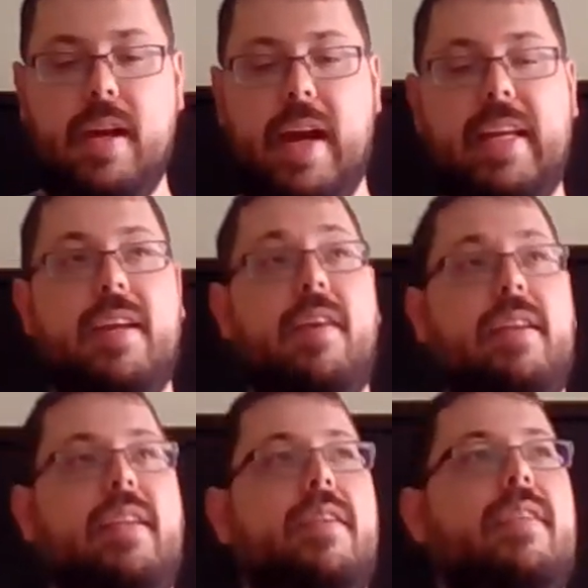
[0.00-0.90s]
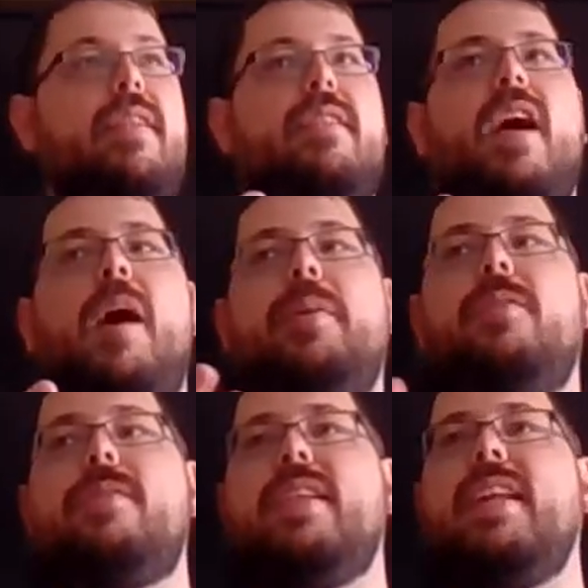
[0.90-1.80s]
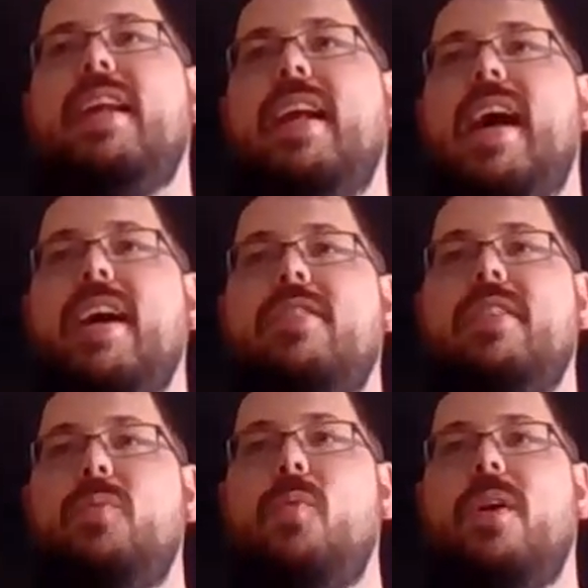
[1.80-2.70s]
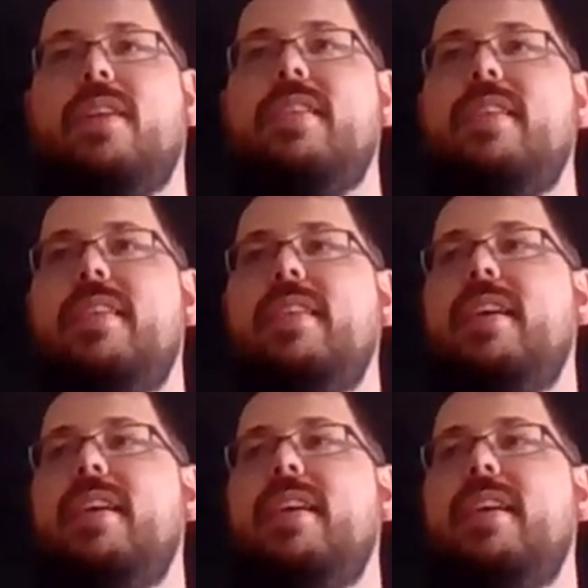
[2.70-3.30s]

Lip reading: I delivered this comedy routine and it actually worked.